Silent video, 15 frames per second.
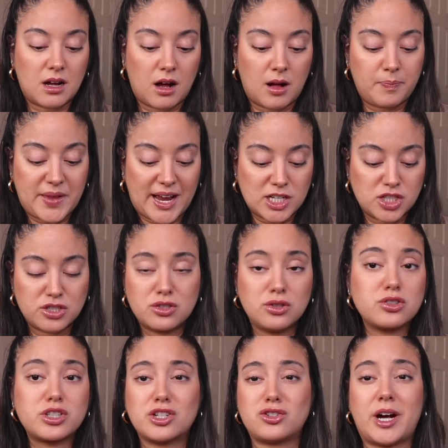I
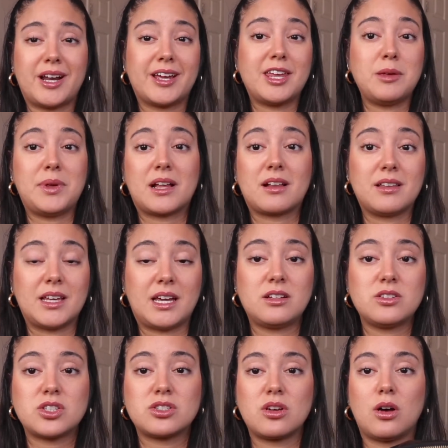usually try to keep it clean,
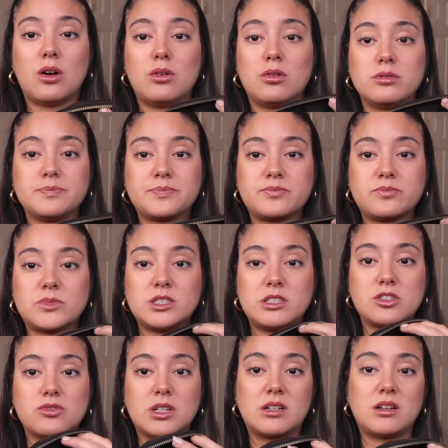so
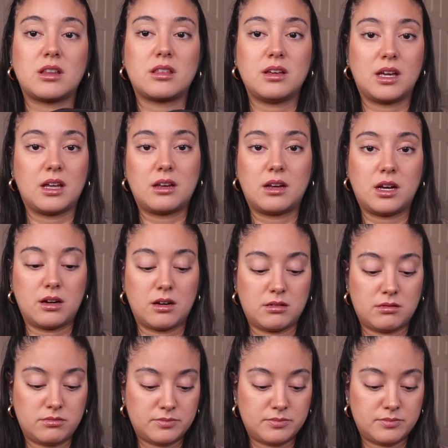there's really nothing in here.